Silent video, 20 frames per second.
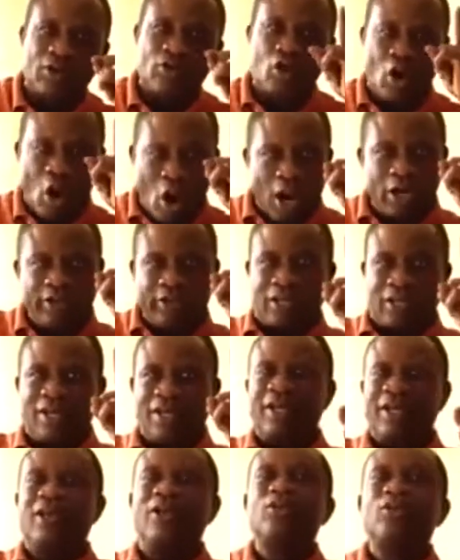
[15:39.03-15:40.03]
God,
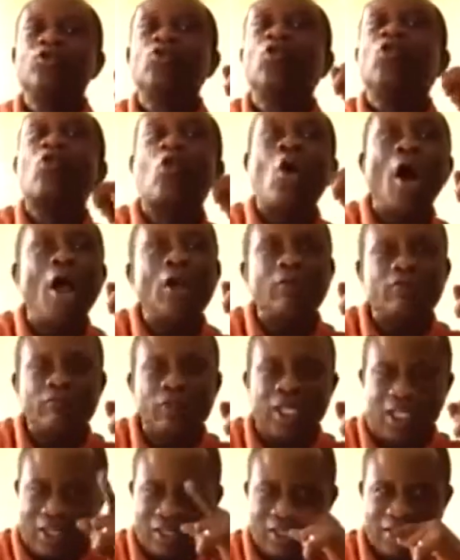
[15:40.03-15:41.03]
you called
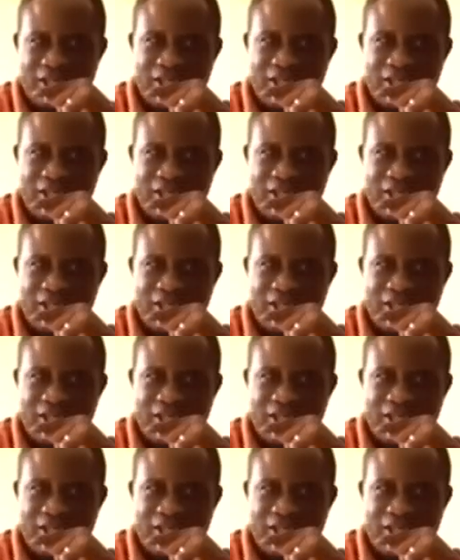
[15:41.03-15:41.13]
me